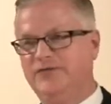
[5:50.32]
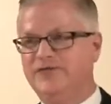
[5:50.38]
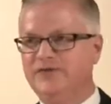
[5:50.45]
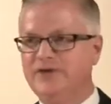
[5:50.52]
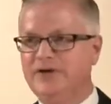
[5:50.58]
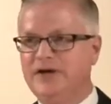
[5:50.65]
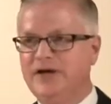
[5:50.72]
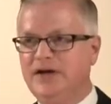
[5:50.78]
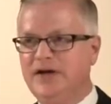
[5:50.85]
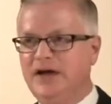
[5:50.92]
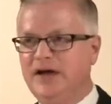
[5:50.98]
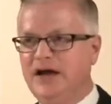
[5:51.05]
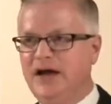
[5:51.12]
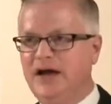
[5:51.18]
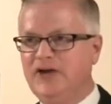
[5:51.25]
off.
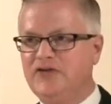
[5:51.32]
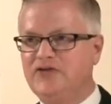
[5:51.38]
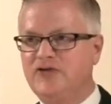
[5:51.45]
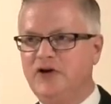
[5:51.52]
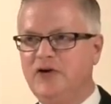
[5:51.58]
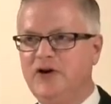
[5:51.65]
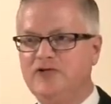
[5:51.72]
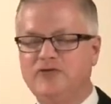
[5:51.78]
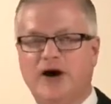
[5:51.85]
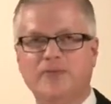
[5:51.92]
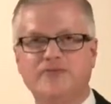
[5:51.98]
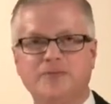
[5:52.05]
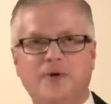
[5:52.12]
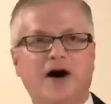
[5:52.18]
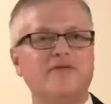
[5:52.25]
And so he
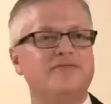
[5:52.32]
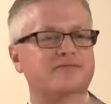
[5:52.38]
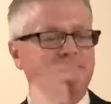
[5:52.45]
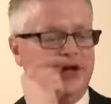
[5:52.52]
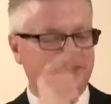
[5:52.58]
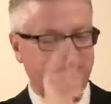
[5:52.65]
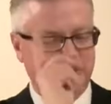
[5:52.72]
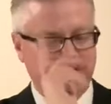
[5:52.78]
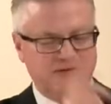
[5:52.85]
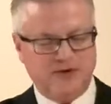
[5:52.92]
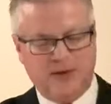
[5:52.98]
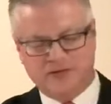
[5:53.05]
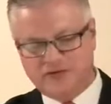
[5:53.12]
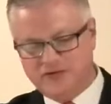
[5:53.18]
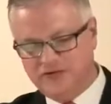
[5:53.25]
drops him off. That's right. He
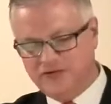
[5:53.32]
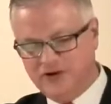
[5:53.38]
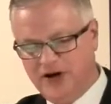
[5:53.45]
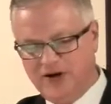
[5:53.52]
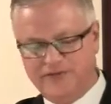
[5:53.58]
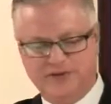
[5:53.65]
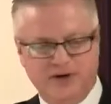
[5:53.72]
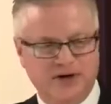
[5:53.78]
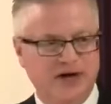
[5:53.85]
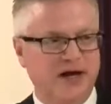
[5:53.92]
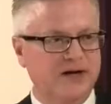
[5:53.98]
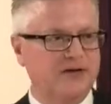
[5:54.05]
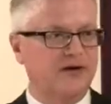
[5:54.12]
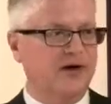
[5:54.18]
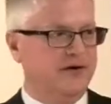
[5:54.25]
drops Coonchy off near
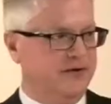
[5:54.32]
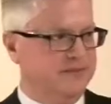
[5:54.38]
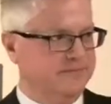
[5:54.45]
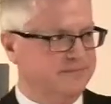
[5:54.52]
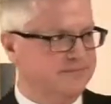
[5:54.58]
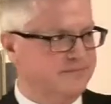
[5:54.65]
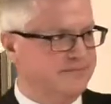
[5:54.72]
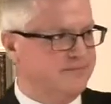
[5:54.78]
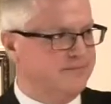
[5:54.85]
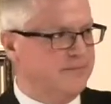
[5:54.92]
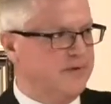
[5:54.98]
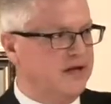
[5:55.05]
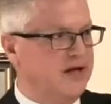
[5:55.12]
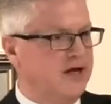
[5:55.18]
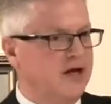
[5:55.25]
Ancona.
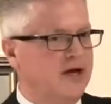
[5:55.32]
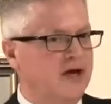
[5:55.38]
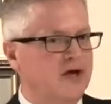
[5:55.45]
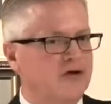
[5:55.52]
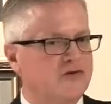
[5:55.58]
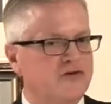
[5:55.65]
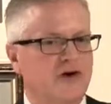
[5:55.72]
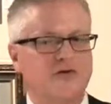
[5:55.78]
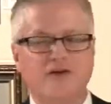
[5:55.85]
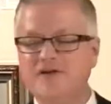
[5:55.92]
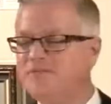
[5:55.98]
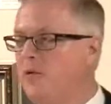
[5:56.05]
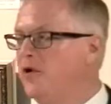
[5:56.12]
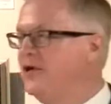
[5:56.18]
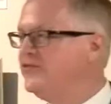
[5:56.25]
So at
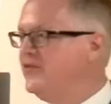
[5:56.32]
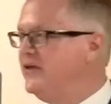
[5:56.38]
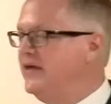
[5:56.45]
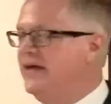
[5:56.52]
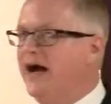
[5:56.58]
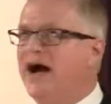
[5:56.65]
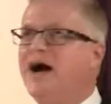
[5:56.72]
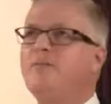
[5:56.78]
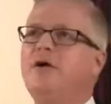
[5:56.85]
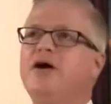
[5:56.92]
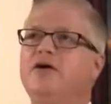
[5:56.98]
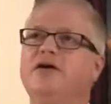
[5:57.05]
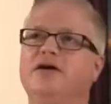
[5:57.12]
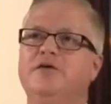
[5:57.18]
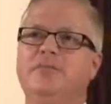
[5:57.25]
this point, he's thinking, how am
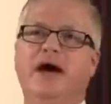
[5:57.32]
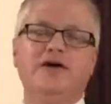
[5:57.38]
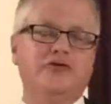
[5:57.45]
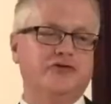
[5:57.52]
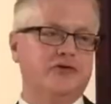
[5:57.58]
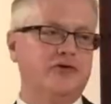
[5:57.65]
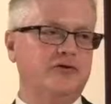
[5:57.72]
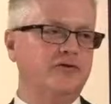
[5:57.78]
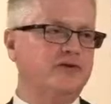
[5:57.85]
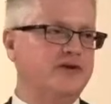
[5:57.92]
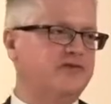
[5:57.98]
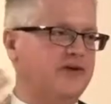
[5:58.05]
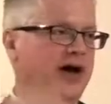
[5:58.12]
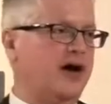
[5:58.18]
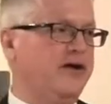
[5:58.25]
I going to get back to Tocco da
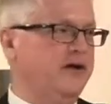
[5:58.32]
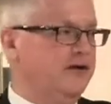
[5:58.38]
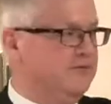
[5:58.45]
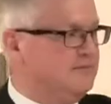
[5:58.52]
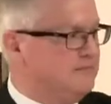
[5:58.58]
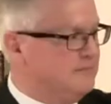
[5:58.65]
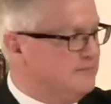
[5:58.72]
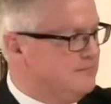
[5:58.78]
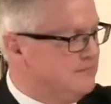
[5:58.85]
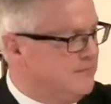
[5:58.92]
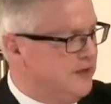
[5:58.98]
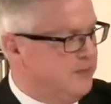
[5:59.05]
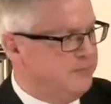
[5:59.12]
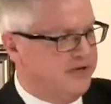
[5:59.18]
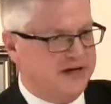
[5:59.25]
Casauria?
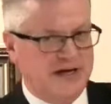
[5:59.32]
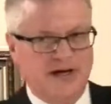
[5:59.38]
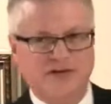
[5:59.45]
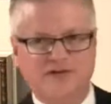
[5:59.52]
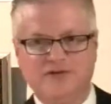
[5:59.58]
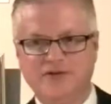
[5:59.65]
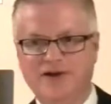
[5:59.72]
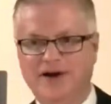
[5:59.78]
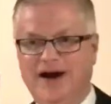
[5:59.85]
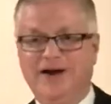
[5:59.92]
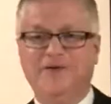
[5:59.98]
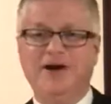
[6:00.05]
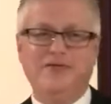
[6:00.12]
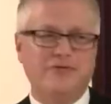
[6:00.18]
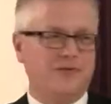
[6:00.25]
Because I
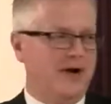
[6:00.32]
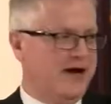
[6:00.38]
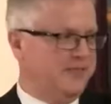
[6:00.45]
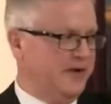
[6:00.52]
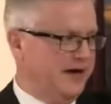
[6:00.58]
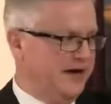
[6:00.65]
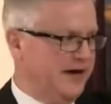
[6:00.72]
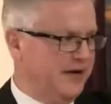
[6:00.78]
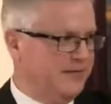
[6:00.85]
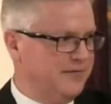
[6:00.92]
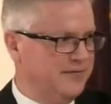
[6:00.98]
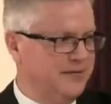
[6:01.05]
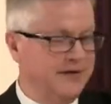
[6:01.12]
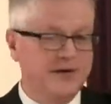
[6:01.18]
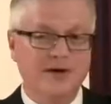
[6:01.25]
don't have a ride right now.
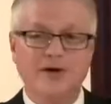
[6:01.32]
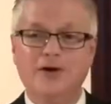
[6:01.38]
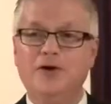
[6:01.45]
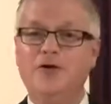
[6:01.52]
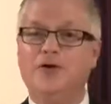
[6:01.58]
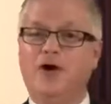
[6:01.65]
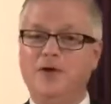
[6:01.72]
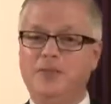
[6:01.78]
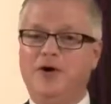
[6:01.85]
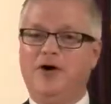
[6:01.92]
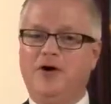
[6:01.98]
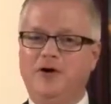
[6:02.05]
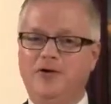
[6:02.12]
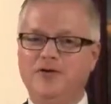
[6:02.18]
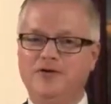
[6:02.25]
Lo and
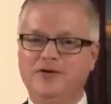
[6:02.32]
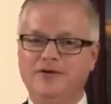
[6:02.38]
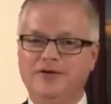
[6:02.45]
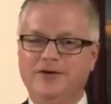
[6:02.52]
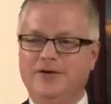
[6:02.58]
behold,